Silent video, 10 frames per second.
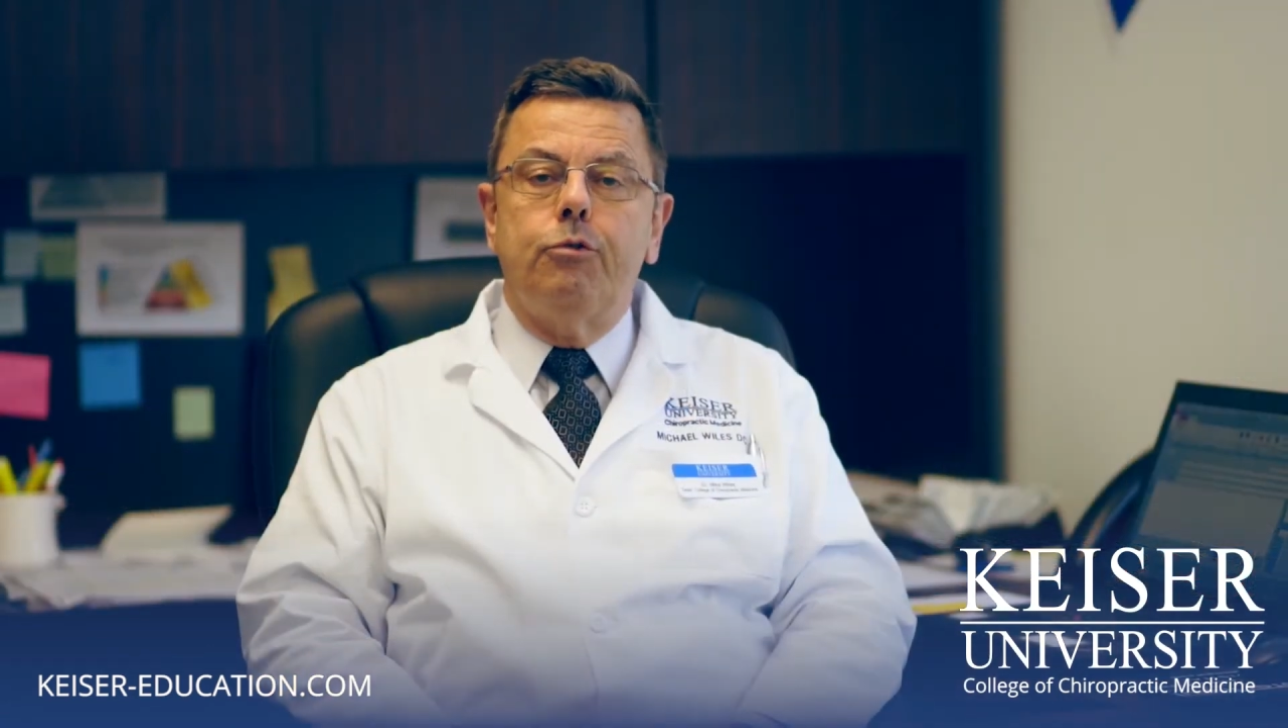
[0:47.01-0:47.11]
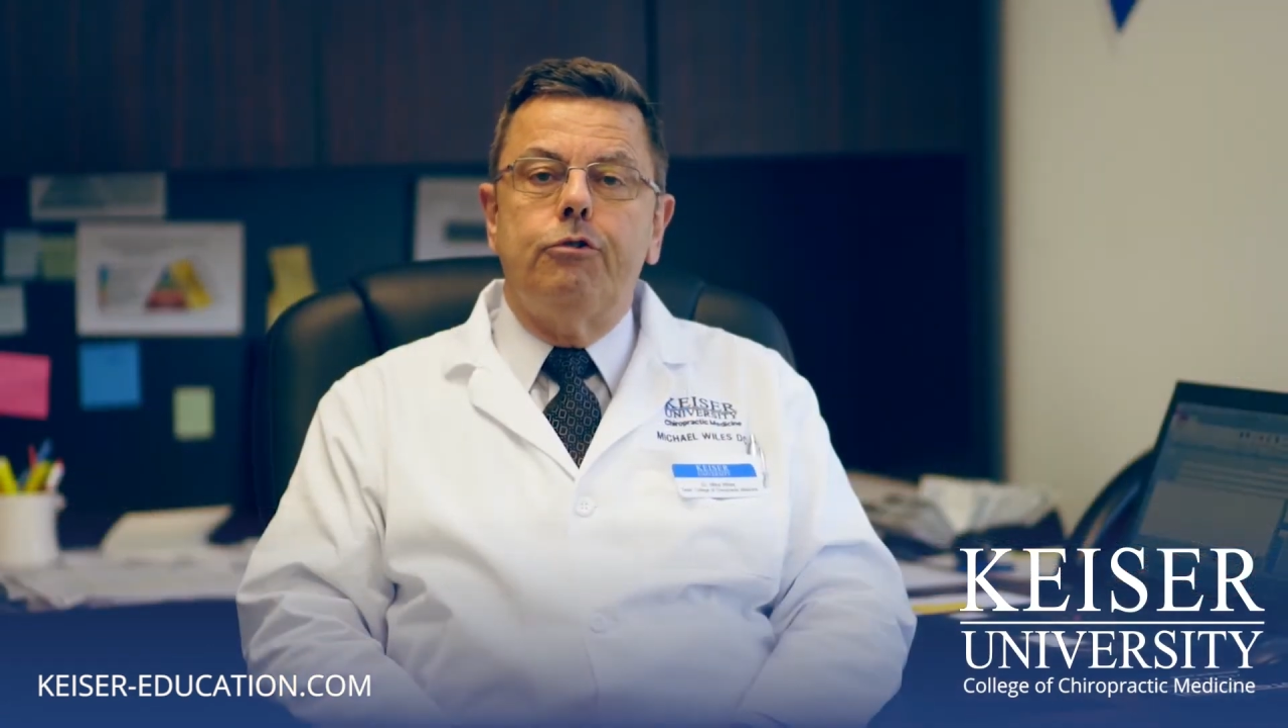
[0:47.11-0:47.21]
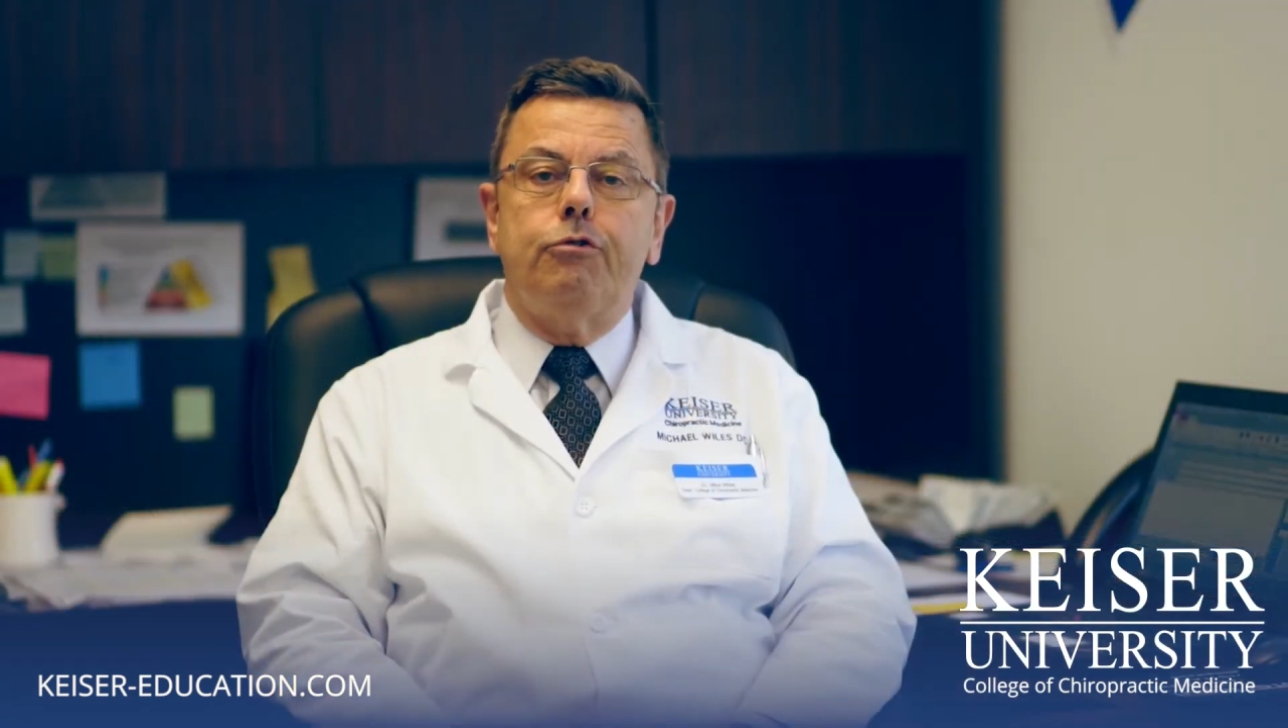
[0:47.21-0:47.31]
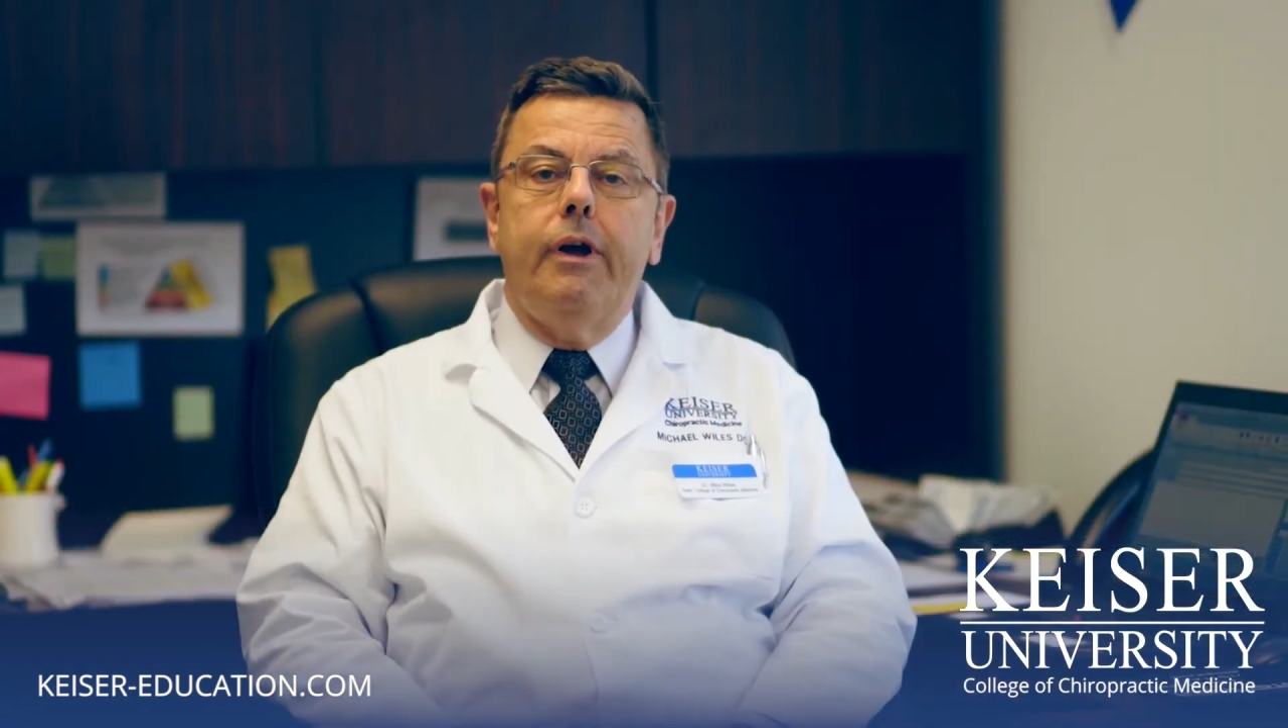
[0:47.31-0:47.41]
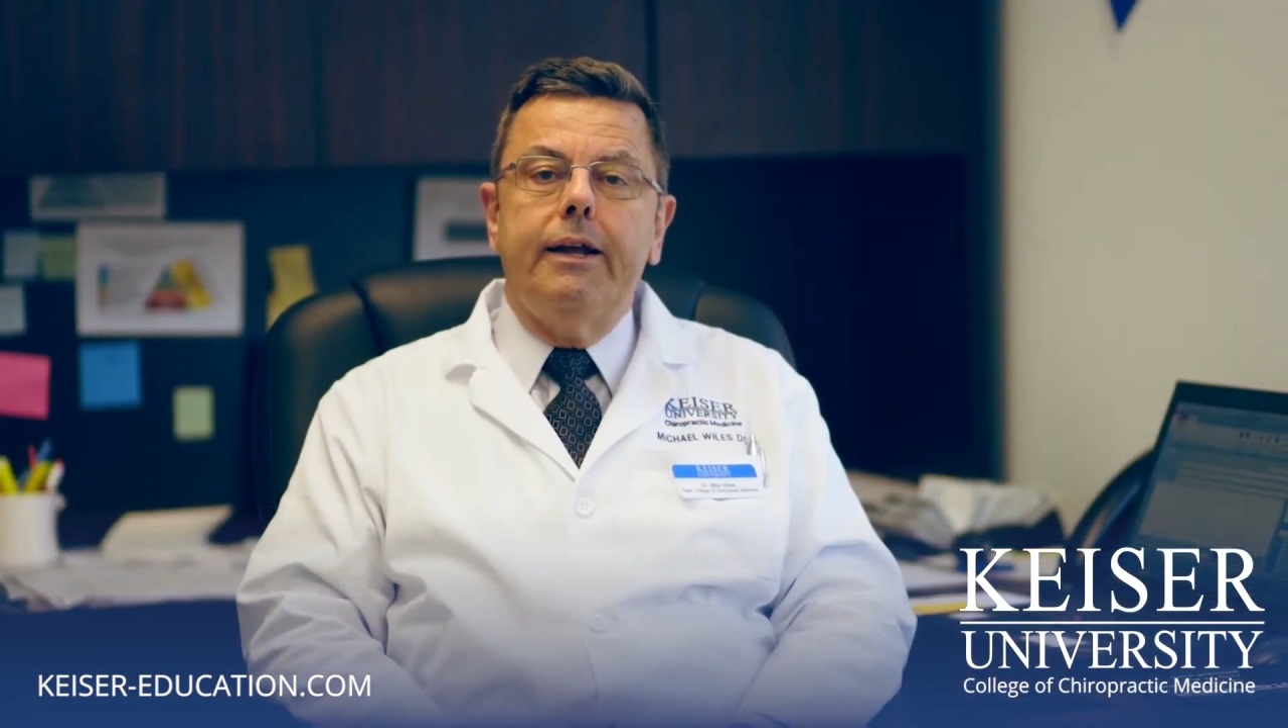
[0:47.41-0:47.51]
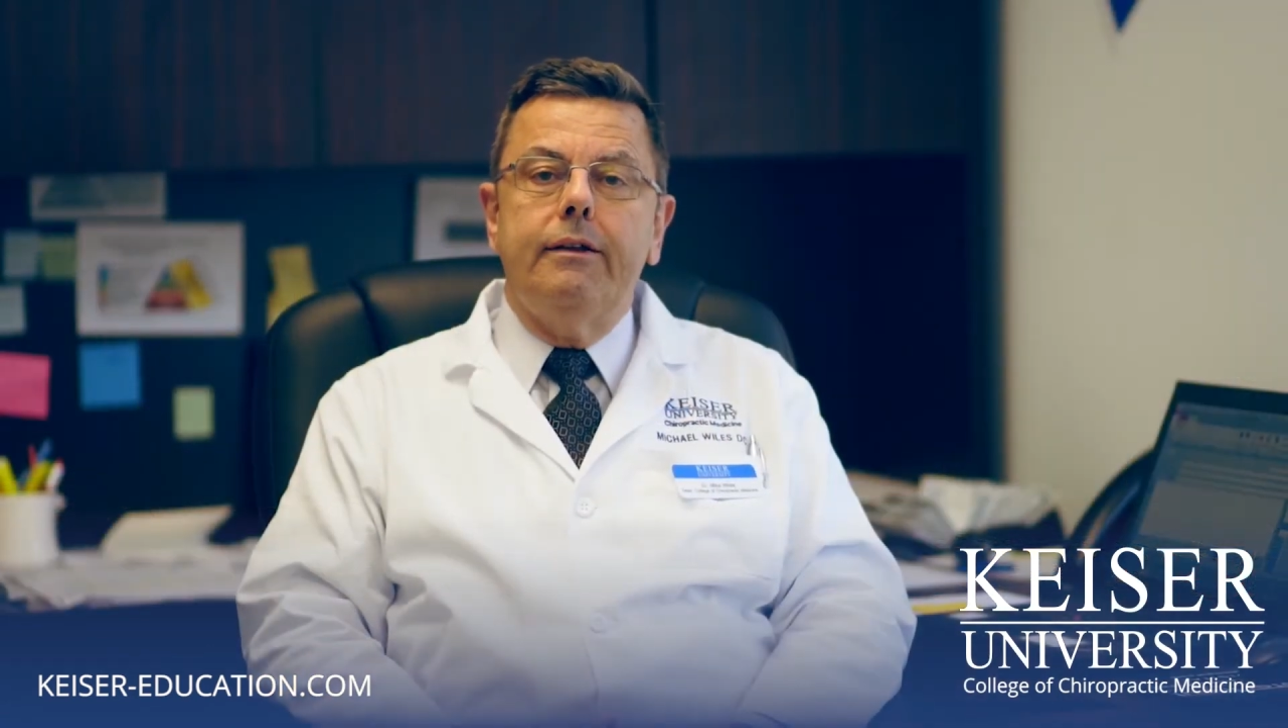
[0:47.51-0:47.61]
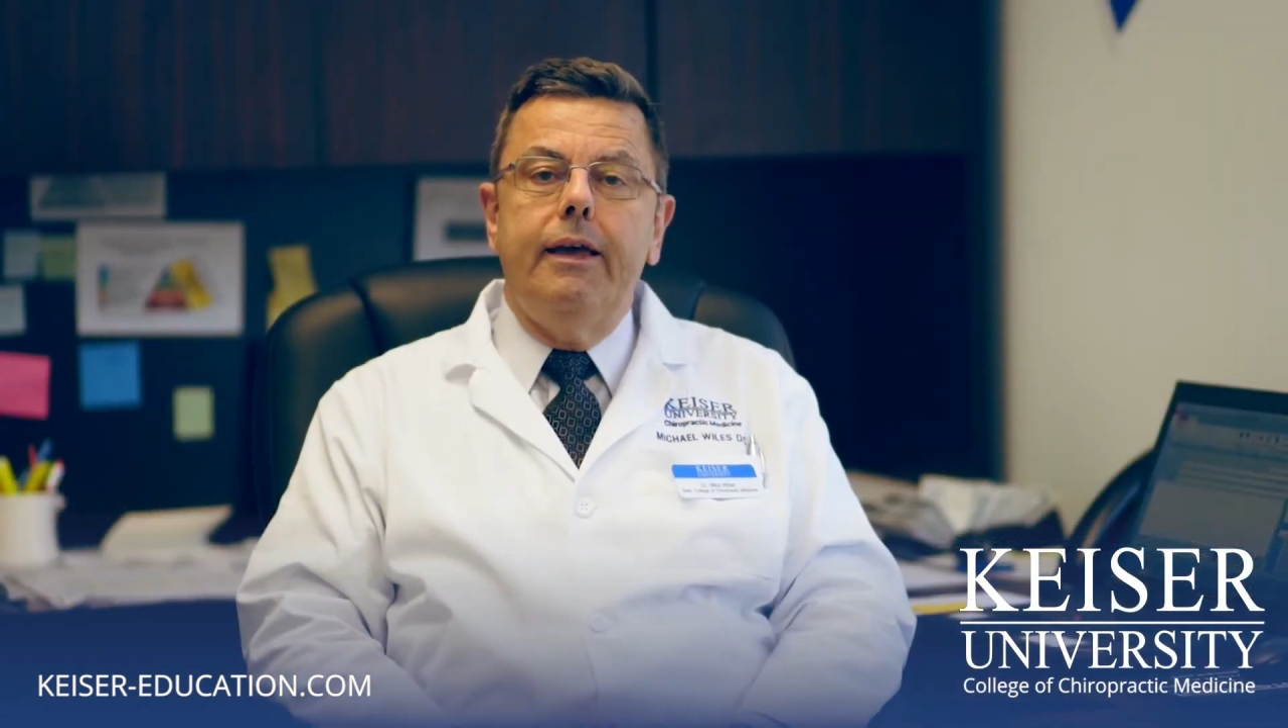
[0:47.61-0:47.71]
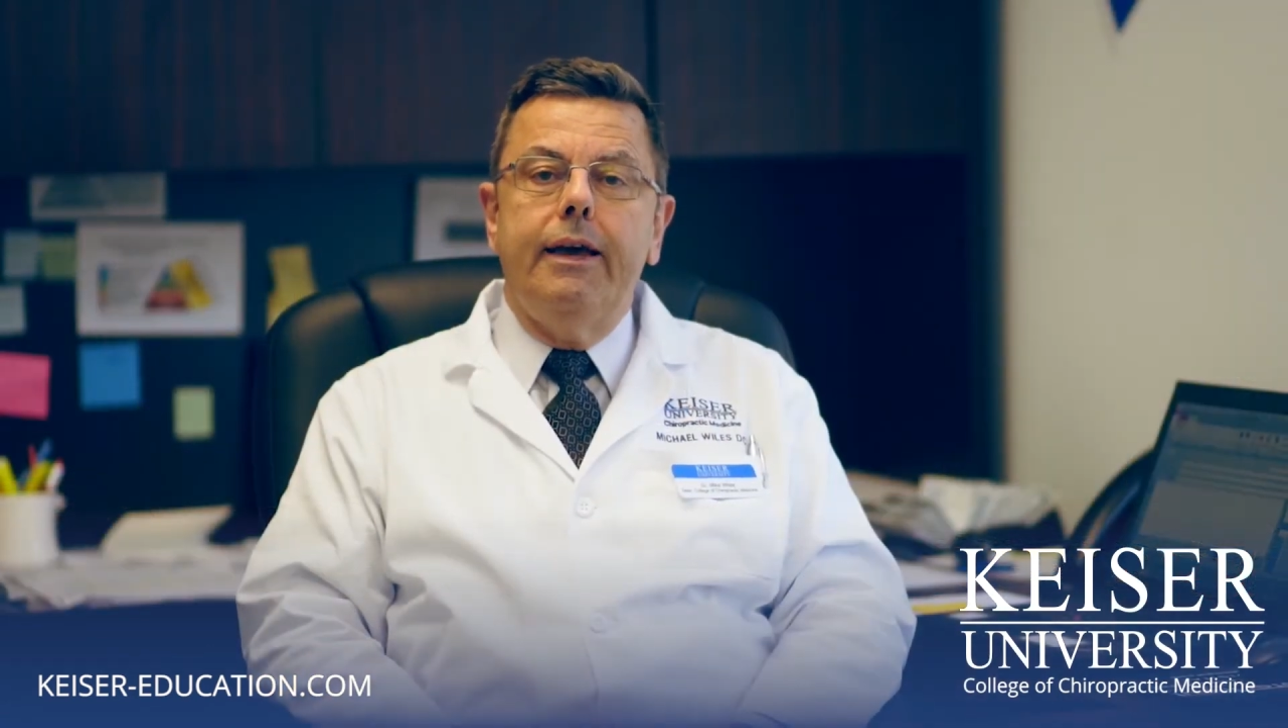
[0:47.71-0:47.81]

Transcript: to attract